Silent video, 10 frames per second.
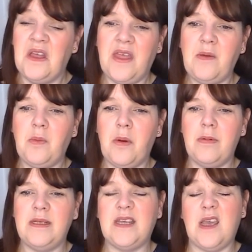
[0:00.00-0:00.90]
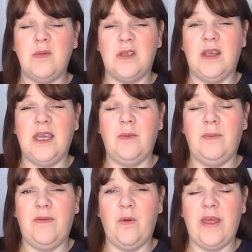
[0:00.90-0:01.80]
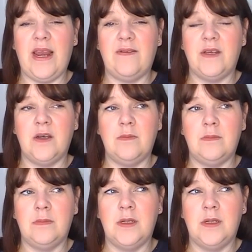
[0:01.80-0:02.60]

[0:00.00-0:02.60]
They will probably say it was like it before they left home.